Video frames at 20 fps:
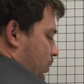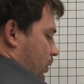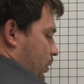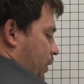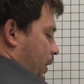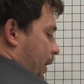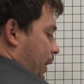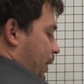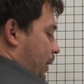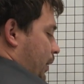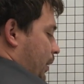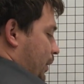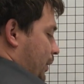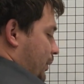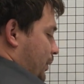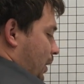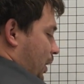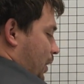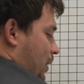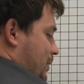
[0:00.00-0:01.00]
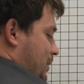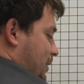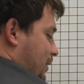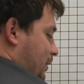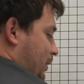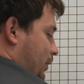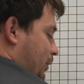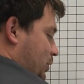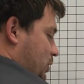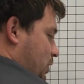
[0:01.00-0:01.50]
There is our
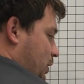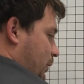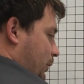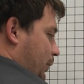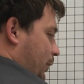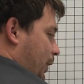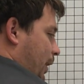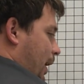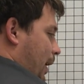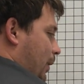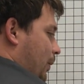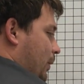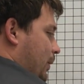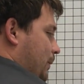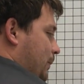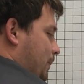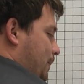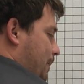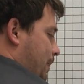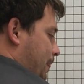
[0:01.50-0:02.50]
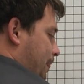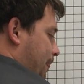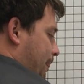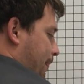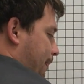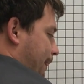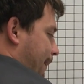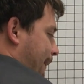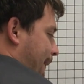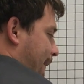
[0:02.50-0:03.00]
solution for that one.
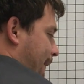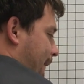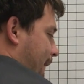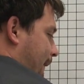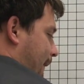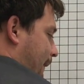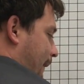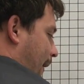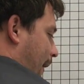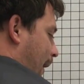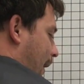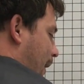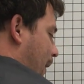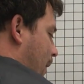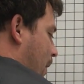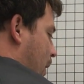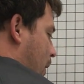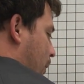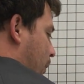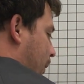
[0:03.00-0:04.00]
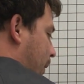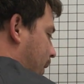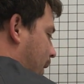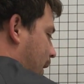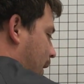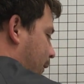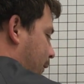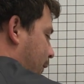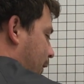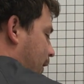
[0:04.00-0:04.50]
Okay? We
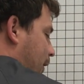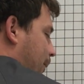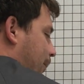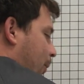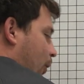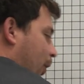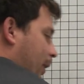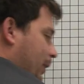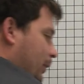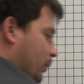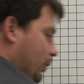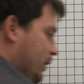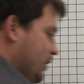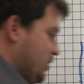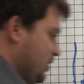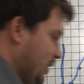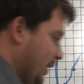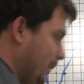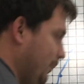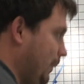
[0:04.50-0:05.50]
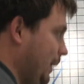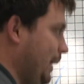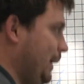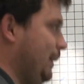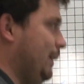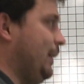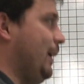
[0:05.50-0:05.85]
got to find the point in which they meet.